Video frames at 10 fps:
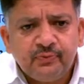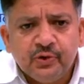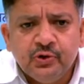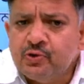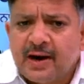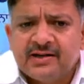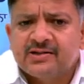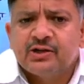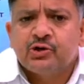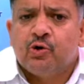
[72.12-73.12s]
You can
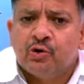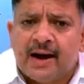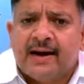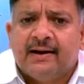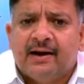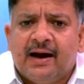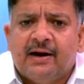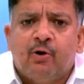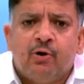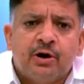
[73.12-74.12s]
search online
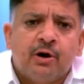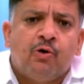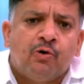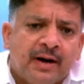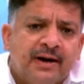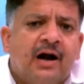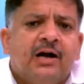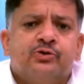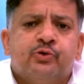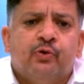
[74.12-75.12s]
and order online
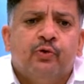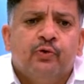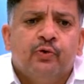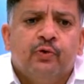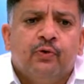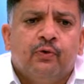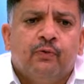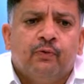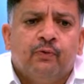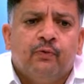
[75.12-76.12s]
also.
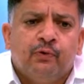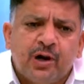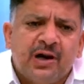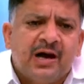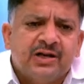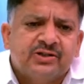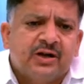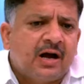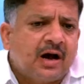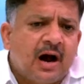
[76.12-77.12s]
Wooden last
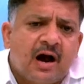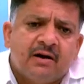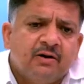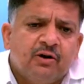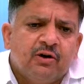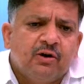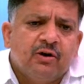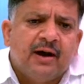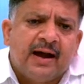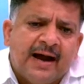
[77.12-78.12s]
are
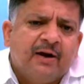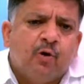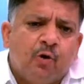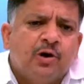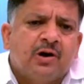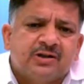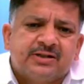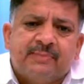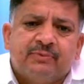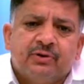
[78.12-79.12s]
an old
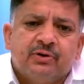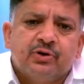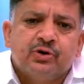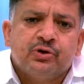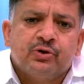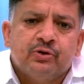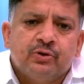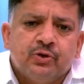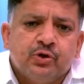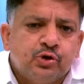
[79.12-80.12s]
concept,
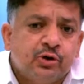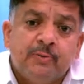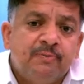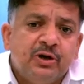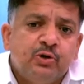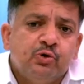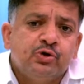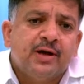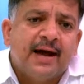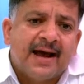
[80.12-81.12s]
shouldn't be
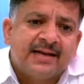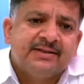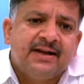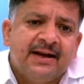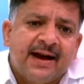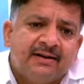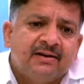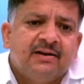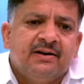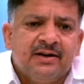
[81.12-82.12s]
used as they get
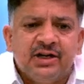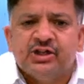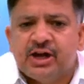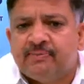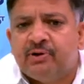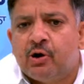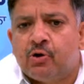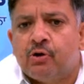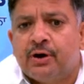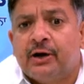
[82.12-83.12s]
de-shaped
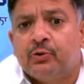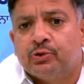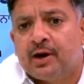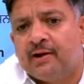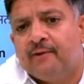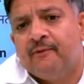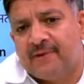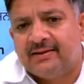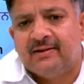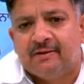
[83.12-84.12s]
according to the
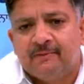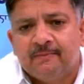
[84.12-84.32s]
weather.